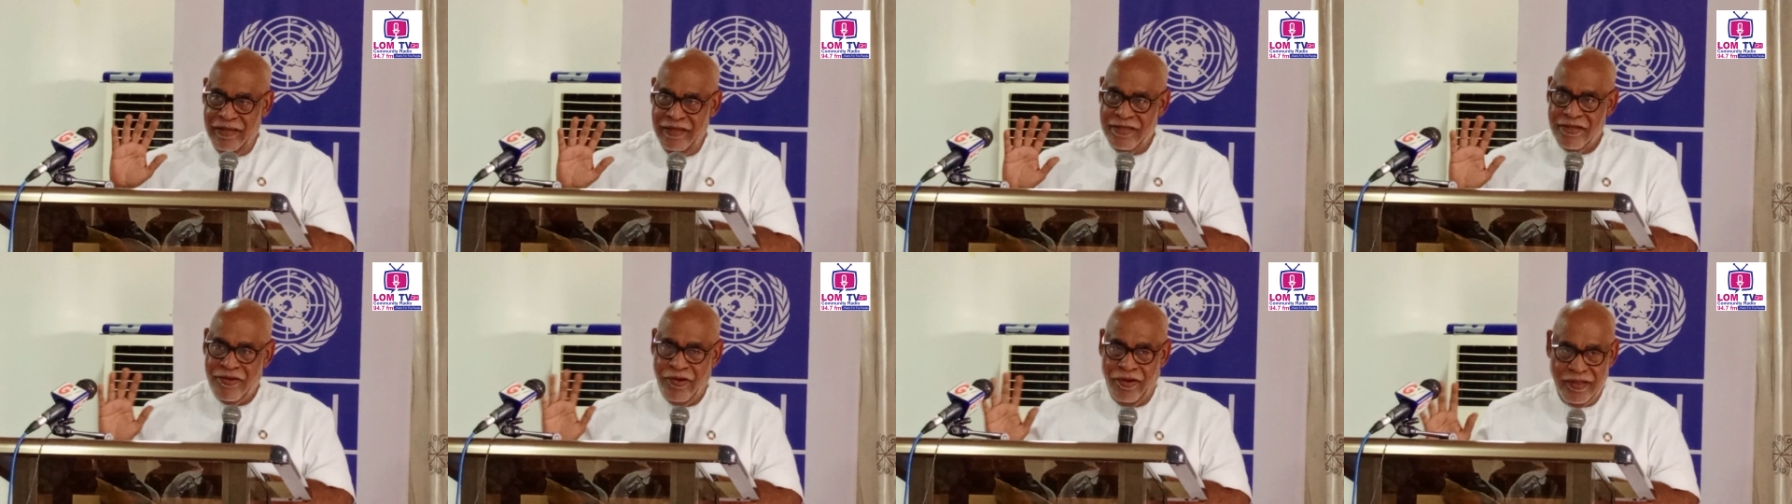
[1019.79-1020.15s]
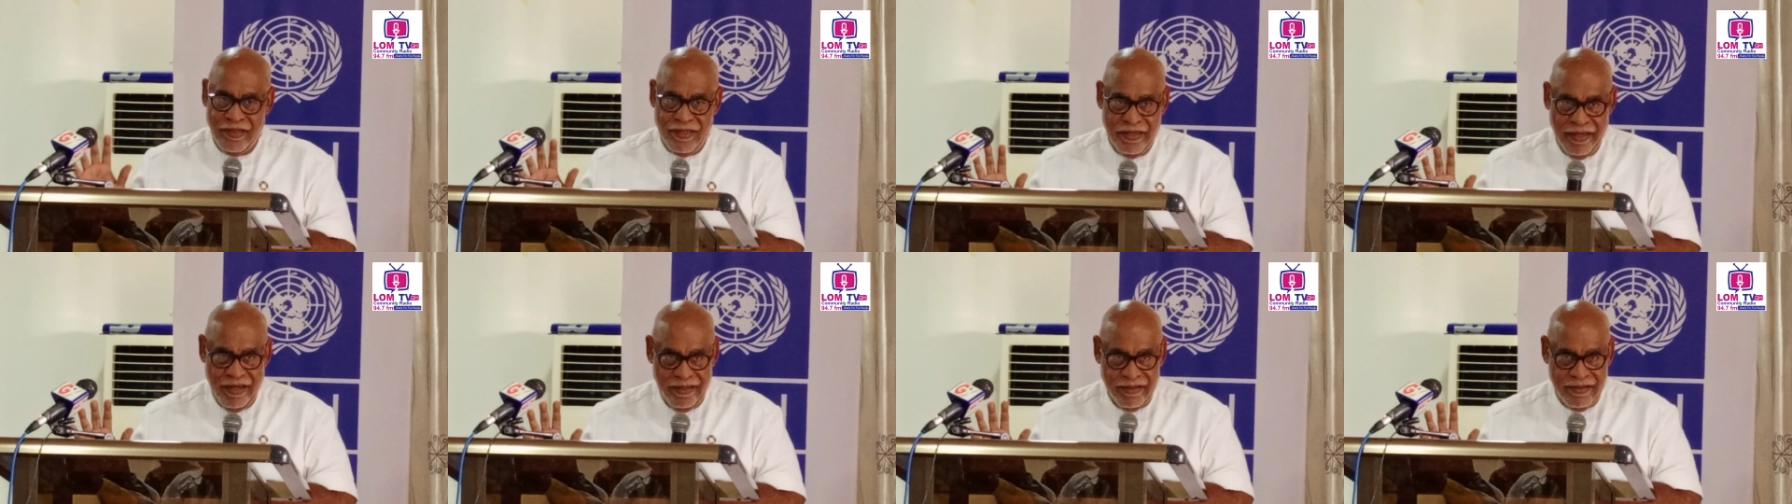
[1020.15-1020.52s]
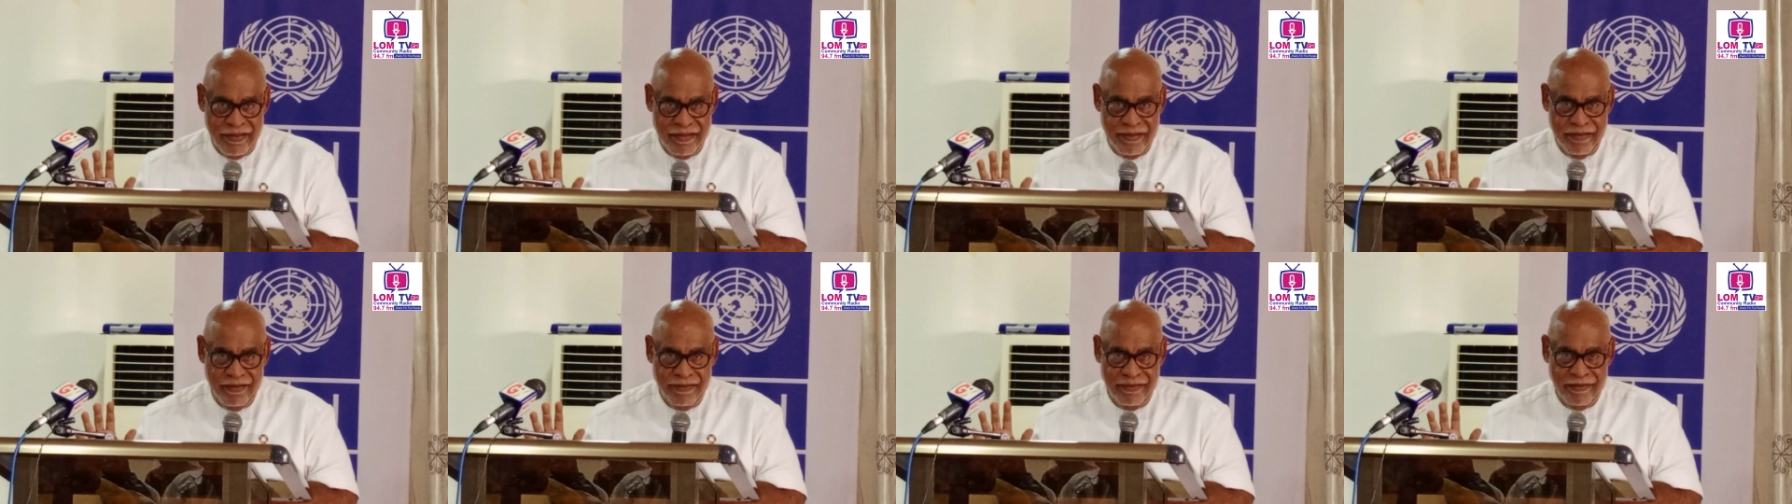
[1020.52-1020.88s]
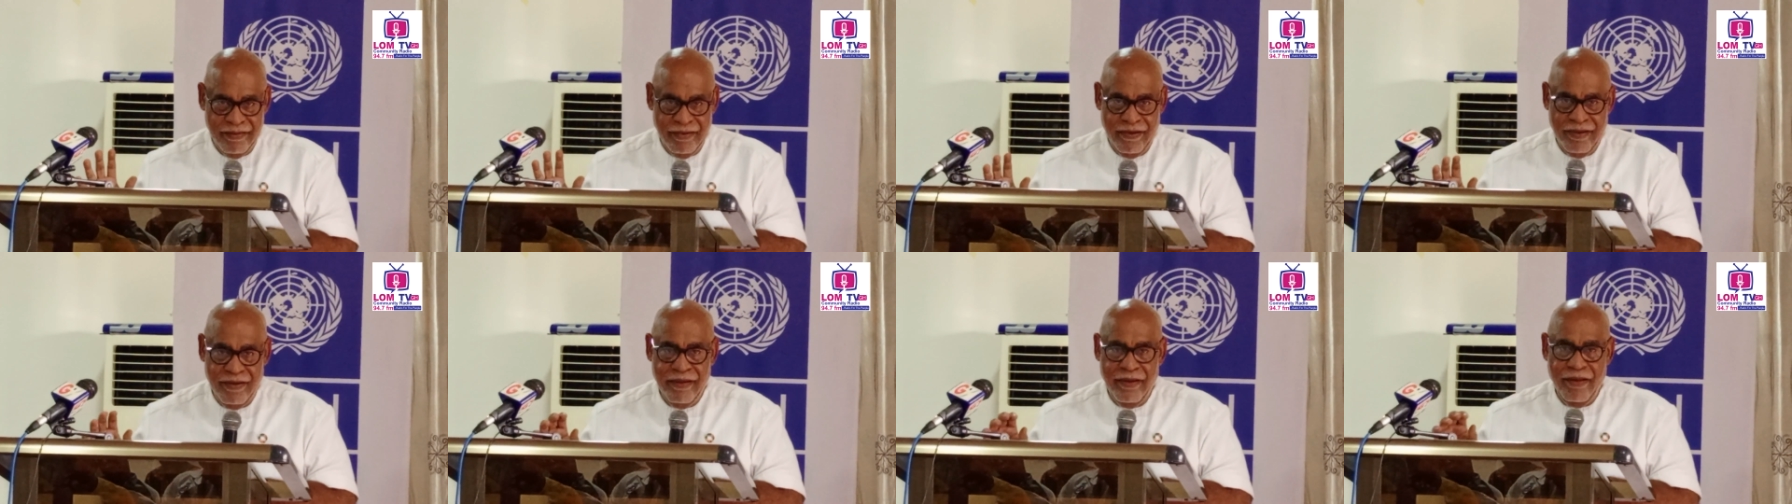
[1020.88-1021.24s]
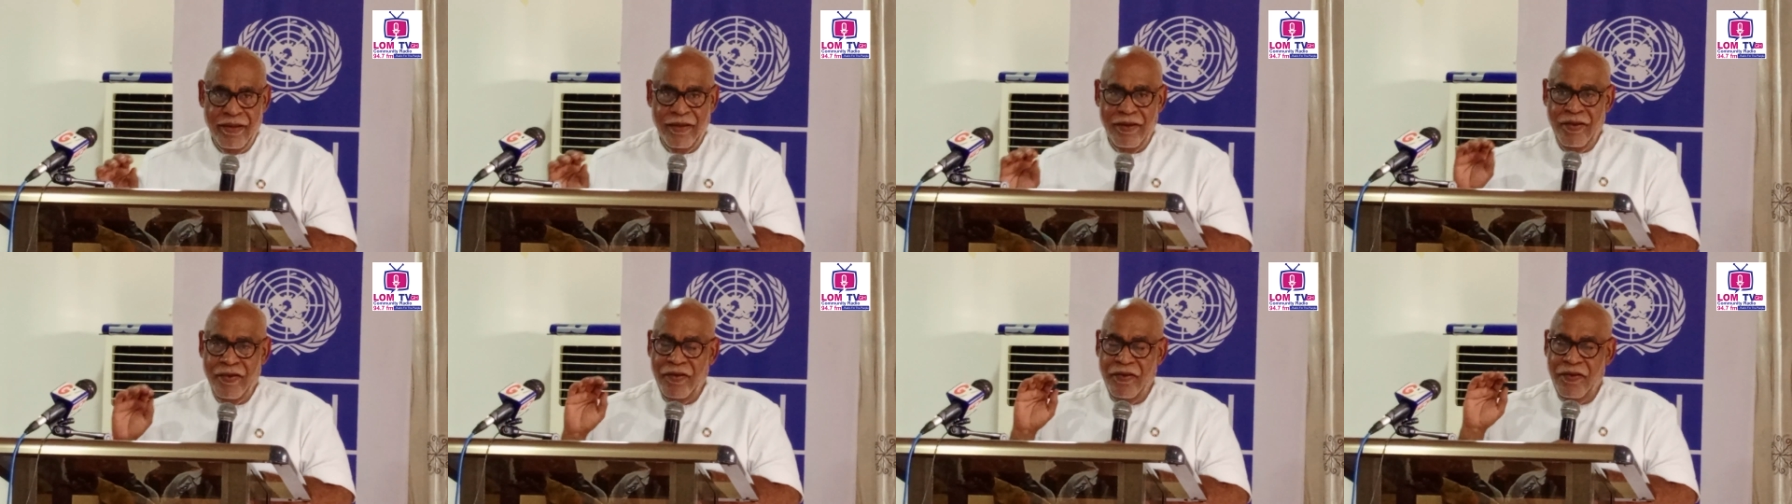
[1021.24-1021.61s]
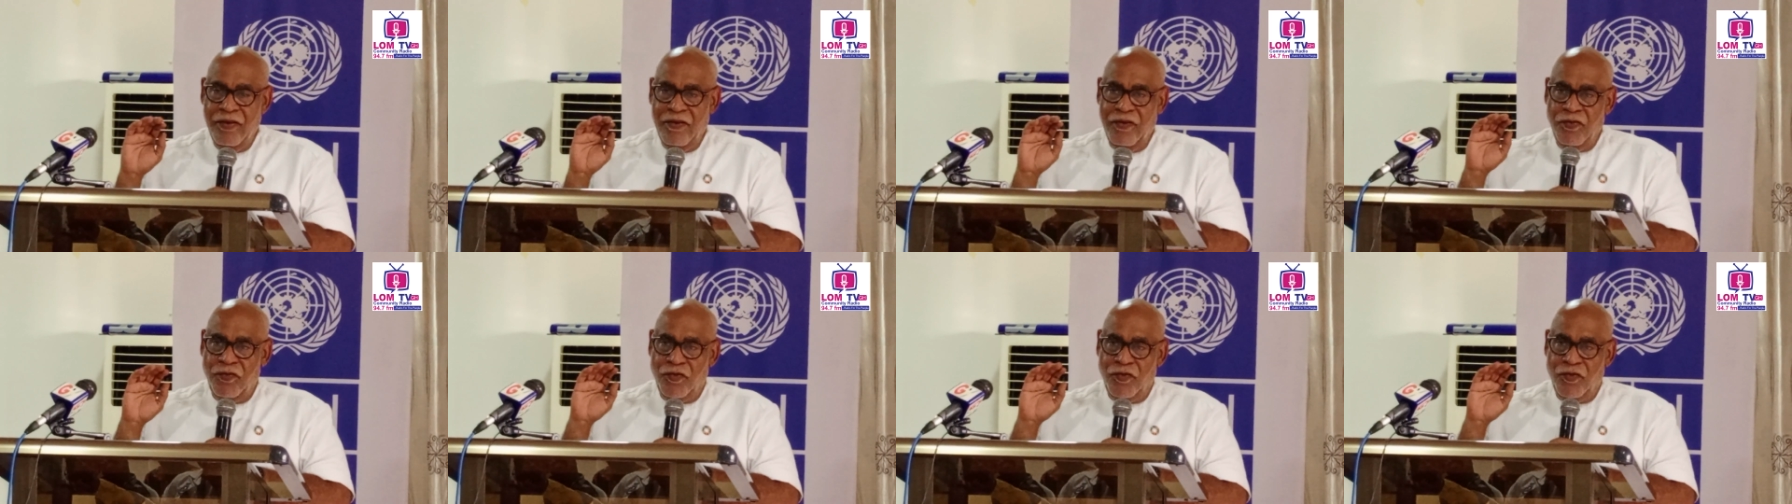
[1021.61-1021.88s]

this continent.